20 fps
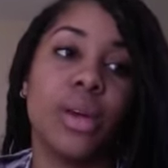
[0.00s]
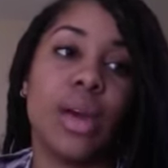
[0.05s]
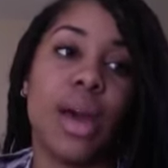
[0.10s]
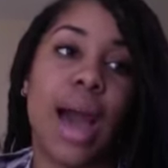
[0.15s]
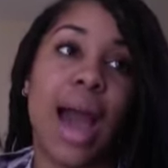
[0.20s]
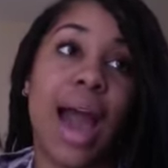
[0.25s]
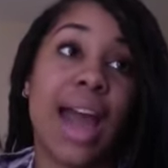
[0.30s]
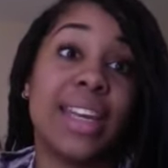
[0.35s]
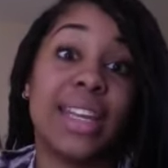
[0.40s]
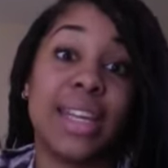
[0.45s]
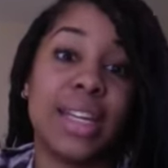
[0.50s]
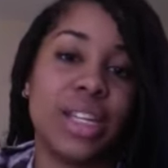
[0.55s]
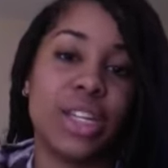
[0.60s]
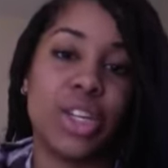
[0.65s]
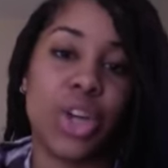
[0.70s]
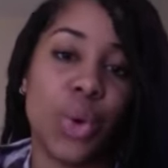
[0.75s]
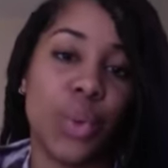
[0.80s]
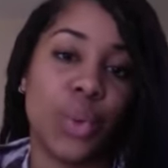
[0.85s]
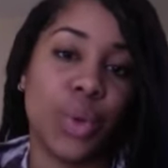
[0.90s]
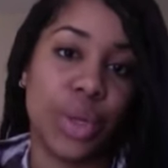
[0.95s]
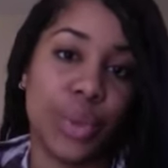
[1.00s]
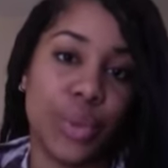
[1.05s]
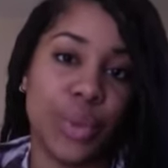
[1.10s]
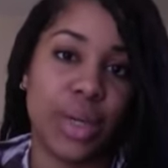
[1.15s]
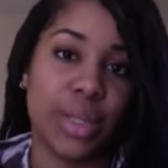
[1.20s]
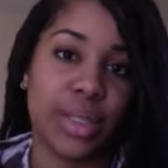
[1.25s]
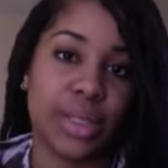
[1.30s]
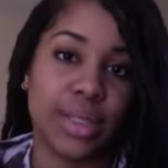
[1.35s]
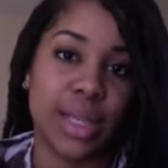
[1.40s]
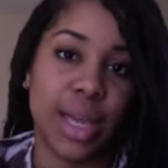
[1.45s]
I didn't know what it
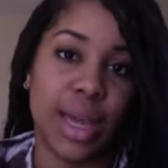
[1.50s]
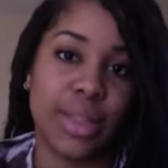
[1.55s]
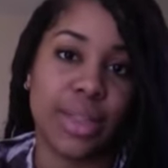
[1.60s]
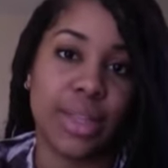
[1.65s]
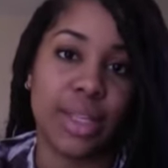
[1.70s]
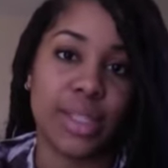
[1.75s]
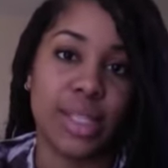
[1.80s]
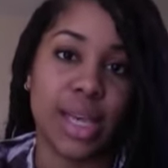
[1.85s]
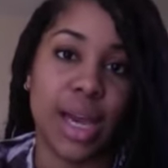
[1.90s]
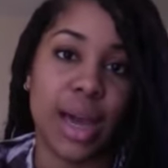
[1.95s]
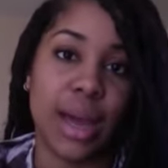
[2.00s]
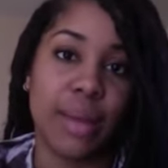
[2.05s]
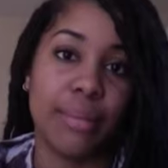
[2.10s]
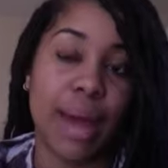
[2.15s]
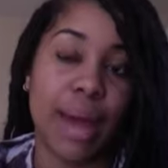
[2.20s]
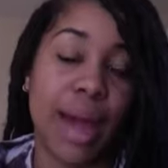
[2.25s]
was at the time.